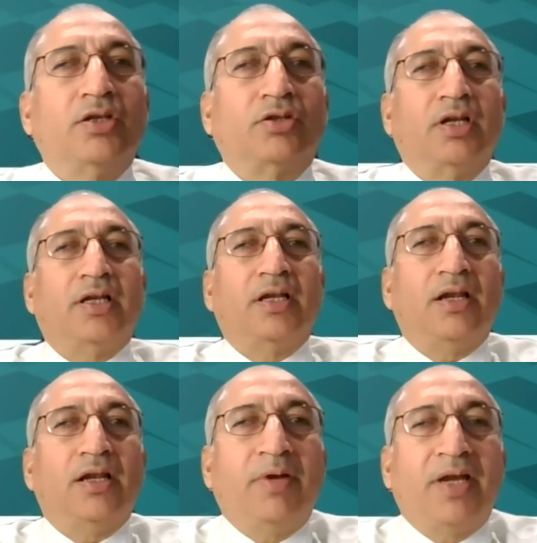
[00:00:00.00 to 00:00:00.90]
So
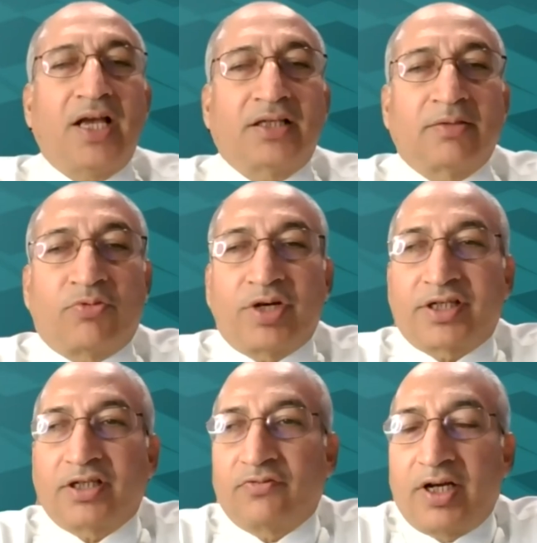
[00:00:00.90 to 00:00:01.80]
let me ask some questions